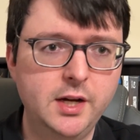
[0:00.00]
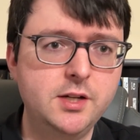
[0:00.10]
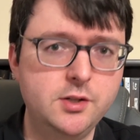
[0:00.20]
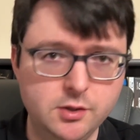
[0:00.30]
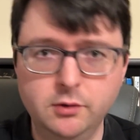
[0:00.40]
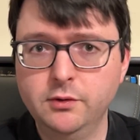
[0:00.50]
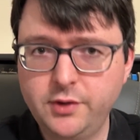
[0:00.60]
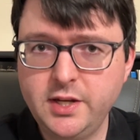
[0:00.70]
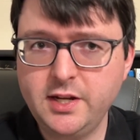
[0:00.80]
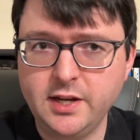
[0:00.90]
I don't
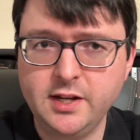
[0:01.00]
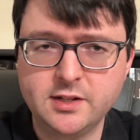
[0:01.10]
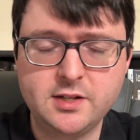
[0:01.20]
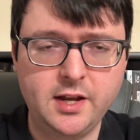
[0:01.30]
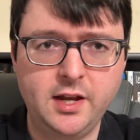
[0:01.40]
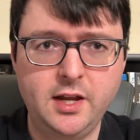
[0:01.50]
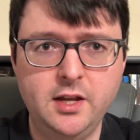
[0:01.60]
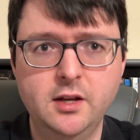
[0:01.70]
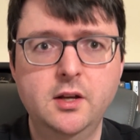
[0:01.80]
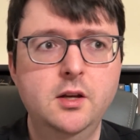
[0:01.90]
think it's a
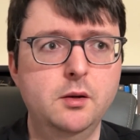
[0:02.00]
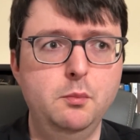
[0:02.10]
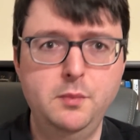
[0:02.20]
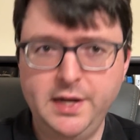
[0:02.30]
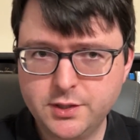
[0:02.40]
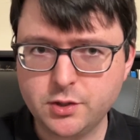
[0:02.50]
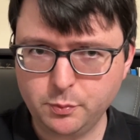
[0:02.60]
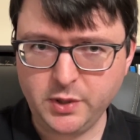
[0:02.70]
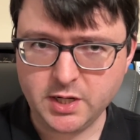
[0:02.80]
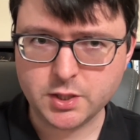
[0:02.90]

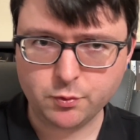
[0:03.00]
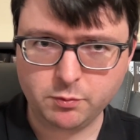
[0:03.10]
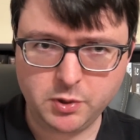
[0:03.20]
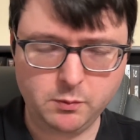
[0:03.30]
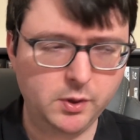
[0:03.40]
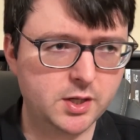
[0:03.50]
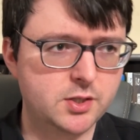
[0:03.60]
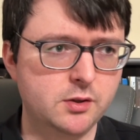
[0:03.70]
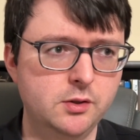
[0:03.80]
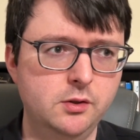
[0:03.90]
masterpiece Republic
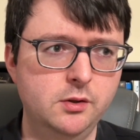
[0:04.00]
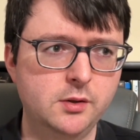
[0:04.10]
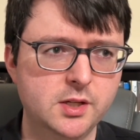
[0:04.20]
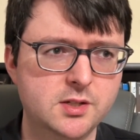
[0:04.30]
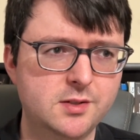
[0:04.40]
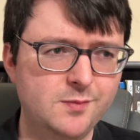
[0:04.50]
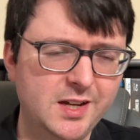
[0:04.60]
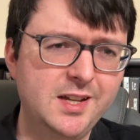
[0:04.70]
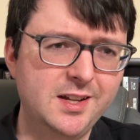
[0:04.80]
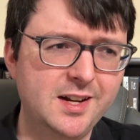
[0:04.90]
serial because,
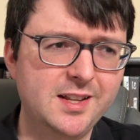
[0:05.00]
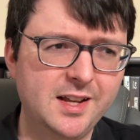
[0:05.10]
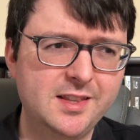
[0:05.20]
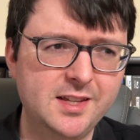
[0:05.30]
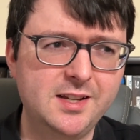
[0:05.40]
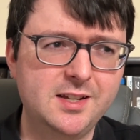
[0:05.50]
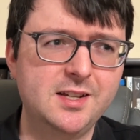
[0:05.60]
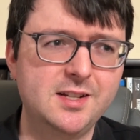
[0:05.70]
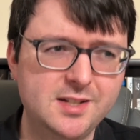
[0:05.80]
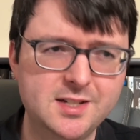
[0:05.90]
again, I think
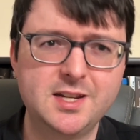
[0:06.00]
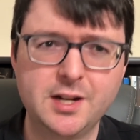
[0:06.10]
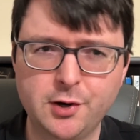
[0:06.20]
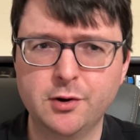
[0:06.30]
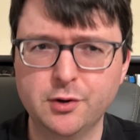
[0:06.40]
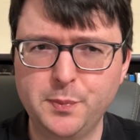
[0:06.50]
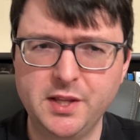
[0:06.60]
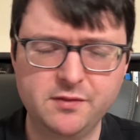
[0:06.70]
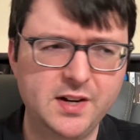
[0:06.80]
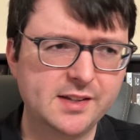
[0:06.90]
it does get hurt by
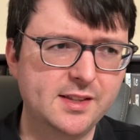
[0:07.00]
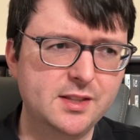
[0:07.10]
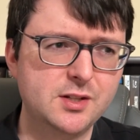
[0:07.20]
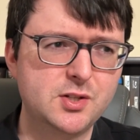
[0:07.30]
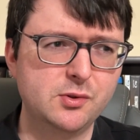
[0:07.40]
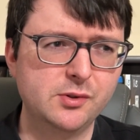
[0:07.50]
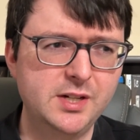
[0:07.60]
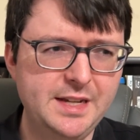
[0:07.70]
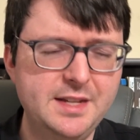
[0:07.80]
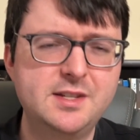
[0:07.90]
the fact that the story
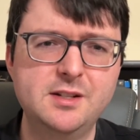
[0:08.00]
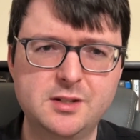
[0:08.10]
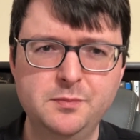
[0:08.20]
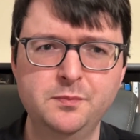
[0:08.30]
isn't